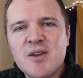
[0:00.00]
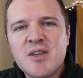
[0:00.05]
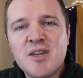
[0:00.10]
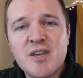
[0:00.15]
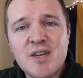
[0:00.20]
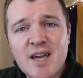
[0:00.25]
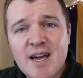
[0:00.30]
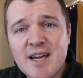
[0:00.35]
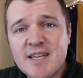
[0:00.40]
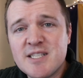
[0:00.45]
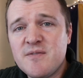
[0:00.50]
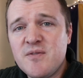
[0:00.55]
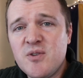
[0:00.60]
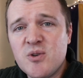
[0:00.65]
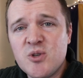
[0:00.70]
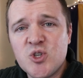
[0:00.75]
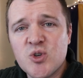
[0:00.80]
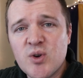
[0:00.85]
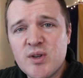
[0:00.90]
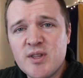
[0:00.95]
Okay guys, if you
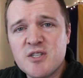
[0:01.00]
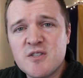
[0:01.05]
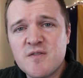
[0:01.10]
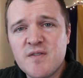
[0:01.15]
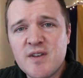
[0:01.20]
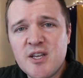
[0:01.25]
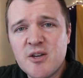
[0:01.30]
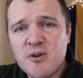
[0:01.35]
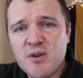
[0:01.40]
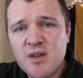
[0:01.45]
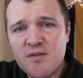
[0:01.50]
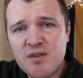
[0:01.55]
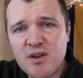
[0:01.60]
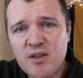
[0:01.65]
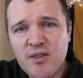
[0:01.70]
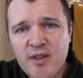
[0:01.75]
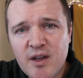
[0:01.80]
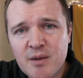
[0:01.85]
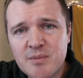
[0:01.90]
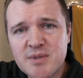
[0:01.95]
enjoyed this video, give it a
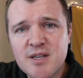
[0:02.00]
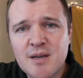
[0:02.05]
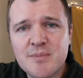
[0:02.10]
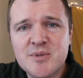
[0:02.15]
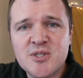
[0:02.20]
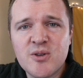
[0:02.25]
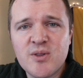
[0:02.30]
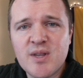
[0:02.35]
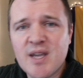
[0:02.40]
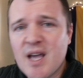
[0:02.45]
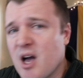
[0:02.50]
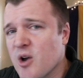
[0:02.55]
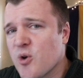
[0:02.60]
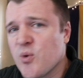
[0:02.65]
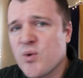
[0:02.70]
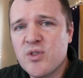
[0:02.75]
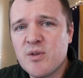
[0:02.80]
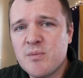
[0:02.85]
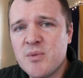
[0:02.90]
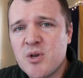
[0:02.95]
thumbs up so the
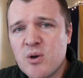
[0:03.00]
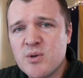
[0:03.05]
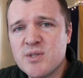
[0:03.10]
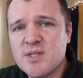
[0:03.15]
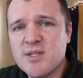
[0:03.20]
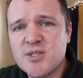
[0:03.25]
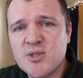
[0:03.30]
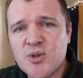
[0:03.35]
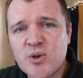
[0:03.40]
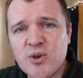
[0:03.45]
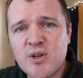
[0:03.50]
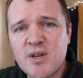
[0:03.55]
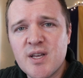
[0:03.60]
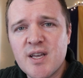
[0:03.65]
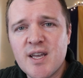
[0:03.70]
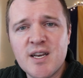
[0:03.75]
algorithm knows it's good.